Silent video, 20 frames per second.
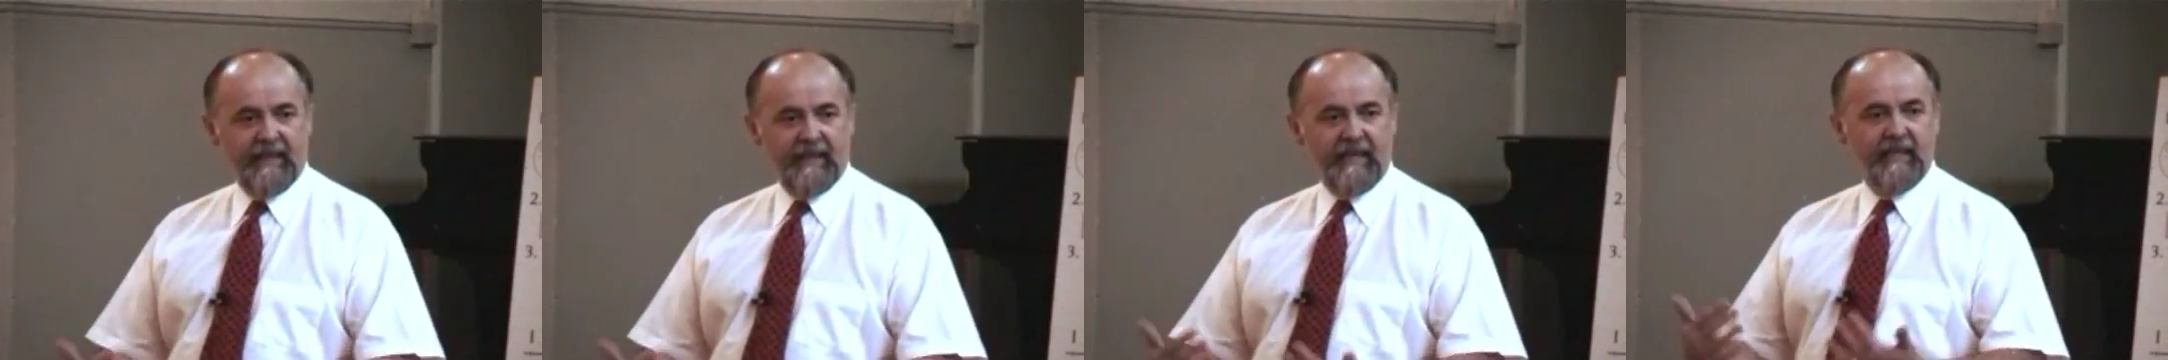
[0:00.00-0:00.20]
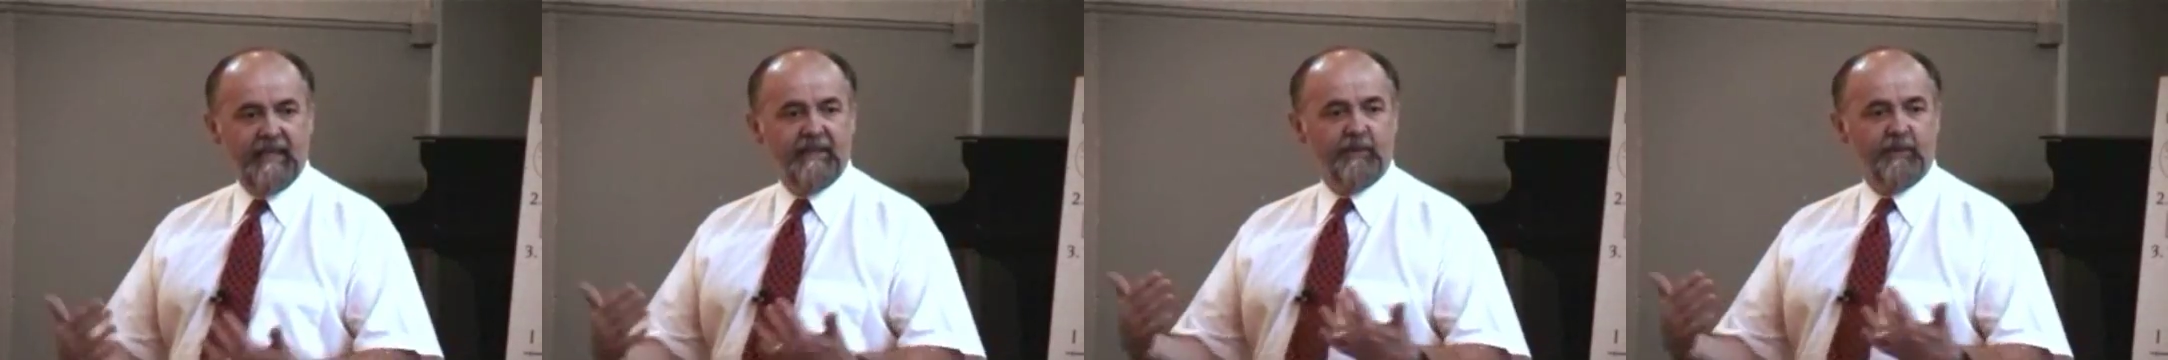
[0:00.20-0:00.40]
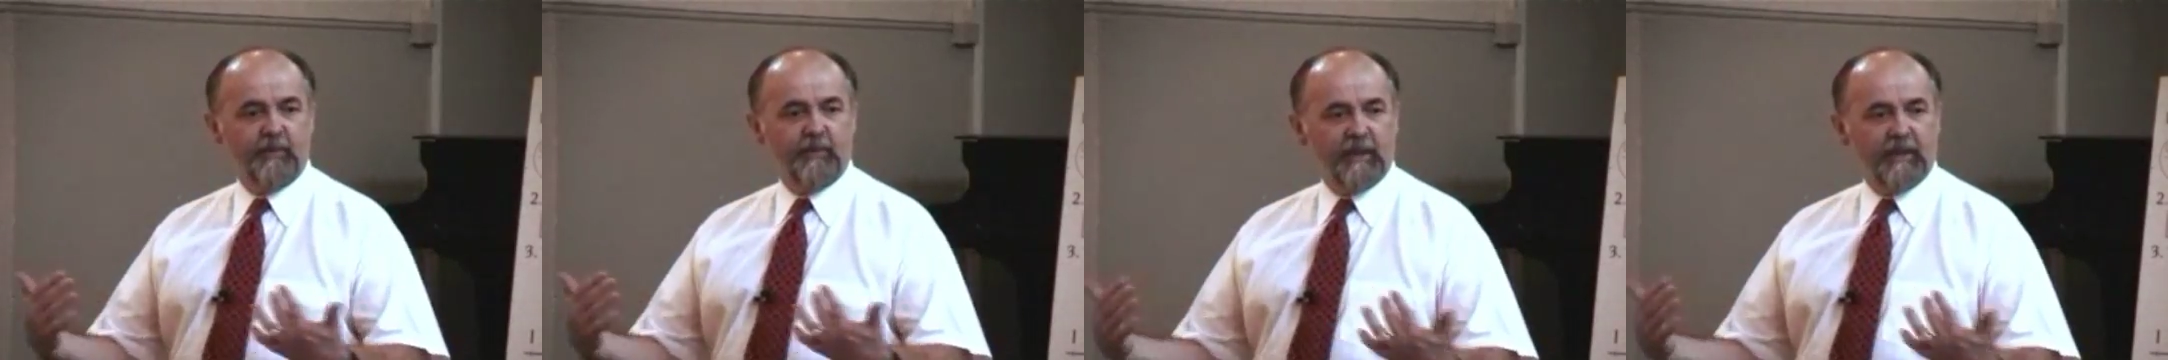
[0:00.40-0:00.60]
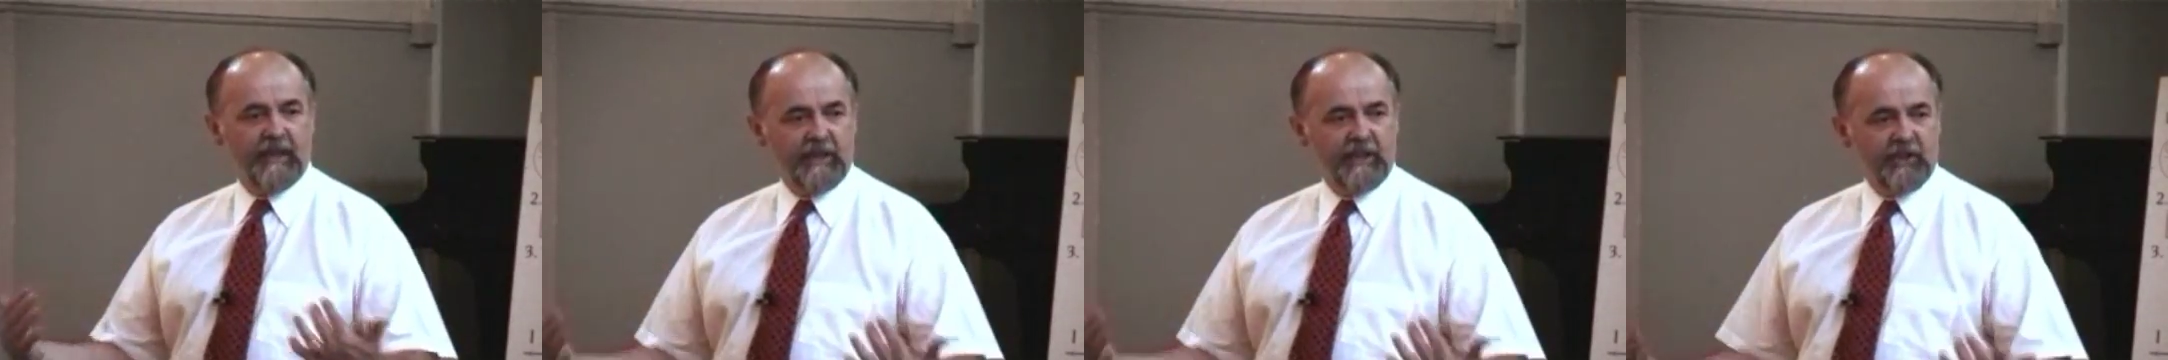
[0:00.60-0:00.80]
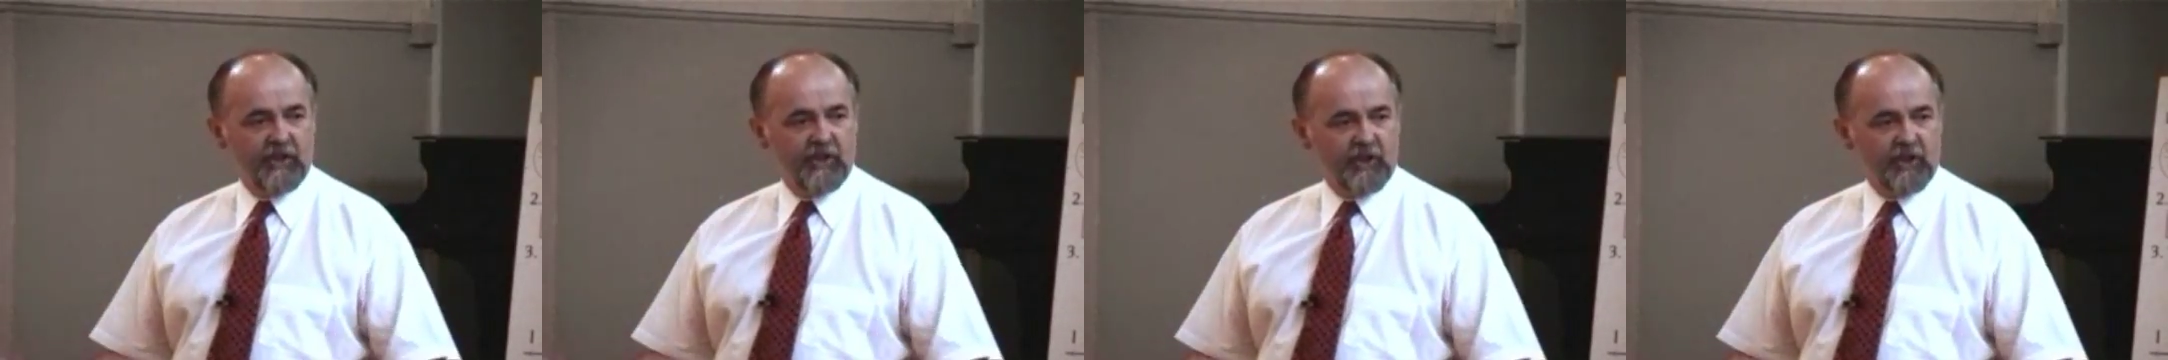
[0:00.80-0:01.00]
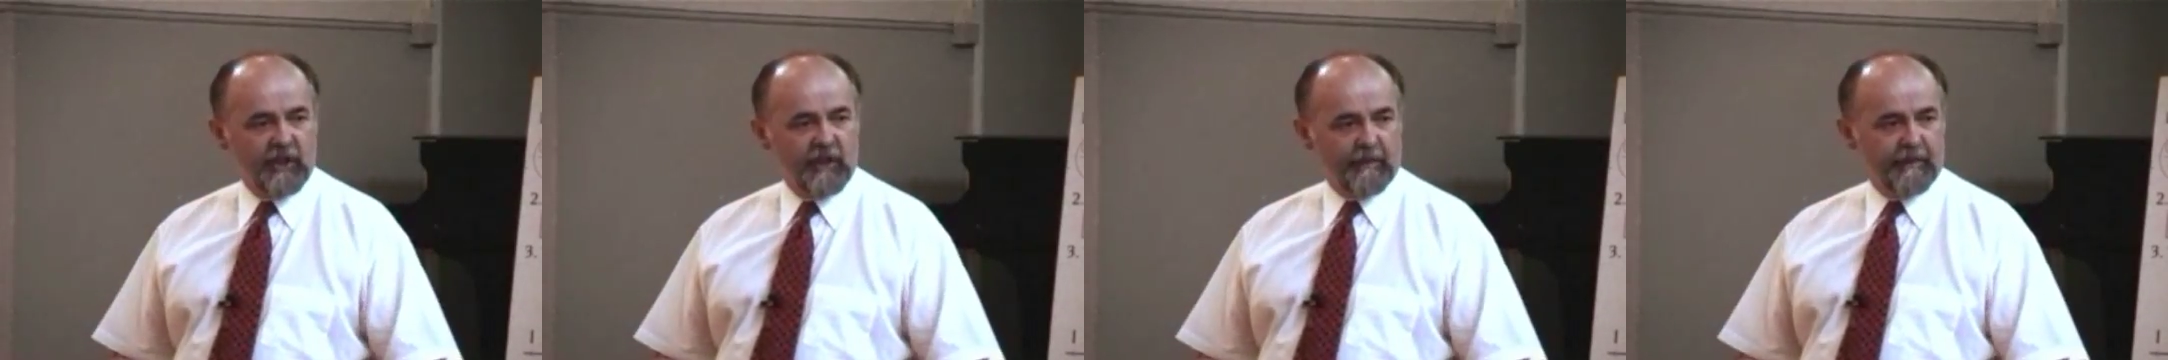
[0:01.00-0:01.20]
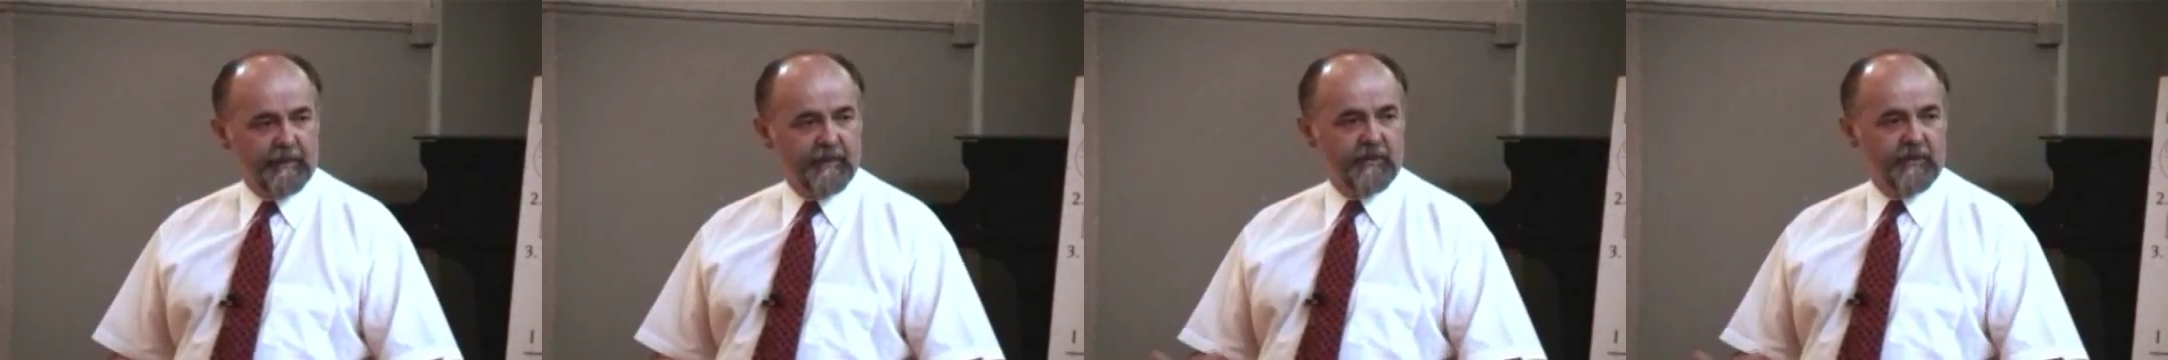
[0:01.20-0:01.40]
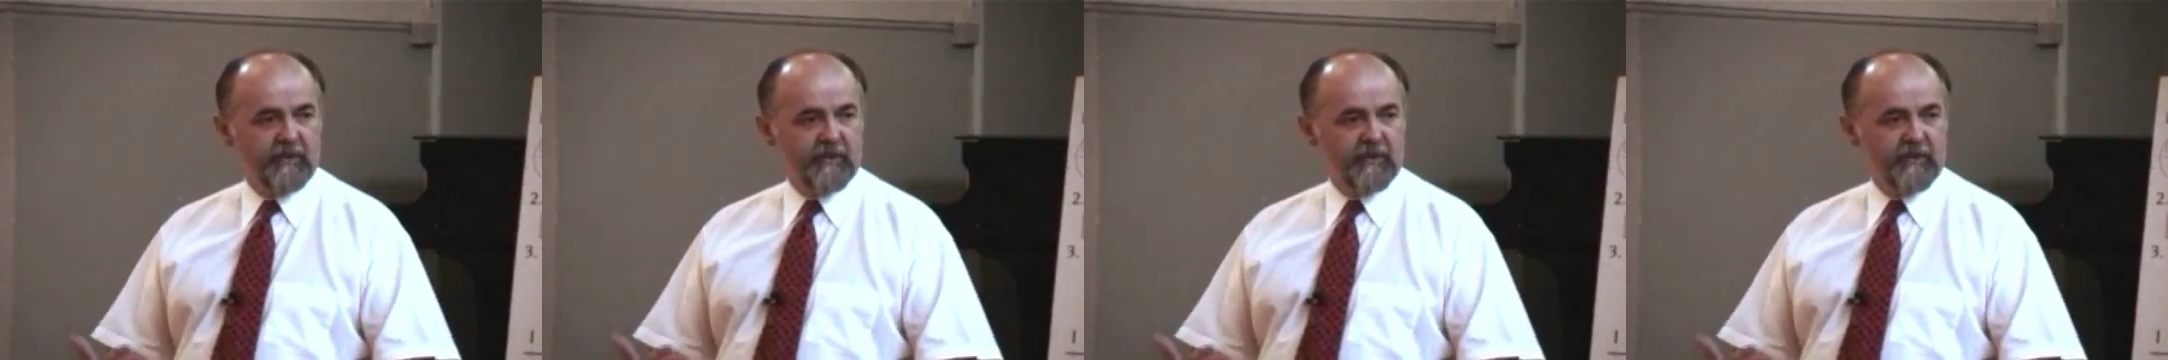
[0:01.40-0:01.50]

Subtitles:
in the relationship, in